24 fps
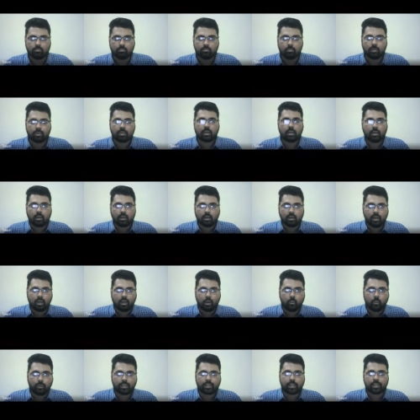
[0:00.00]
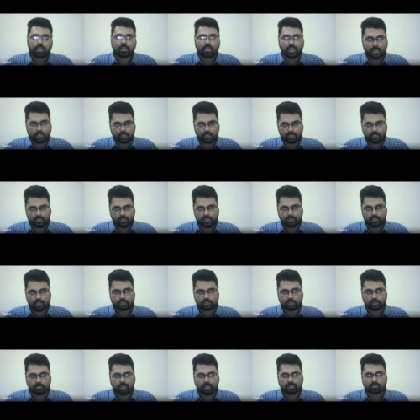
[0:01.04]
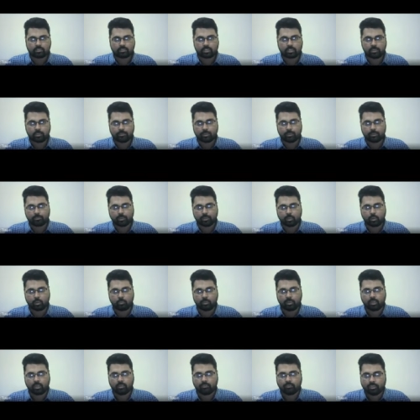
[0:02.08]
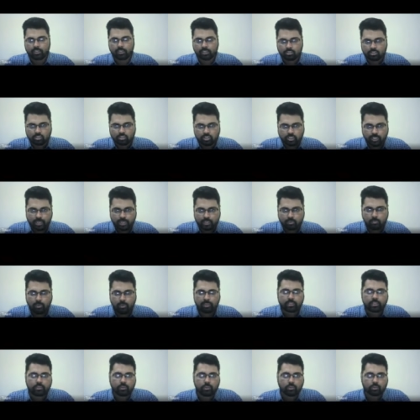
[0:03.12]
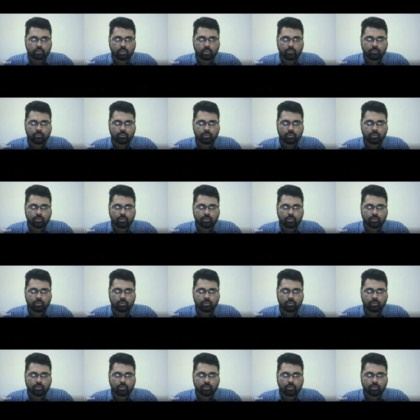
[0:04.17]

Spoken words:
But how we can get that this is a plastic limit of particular metal? We just check by the use of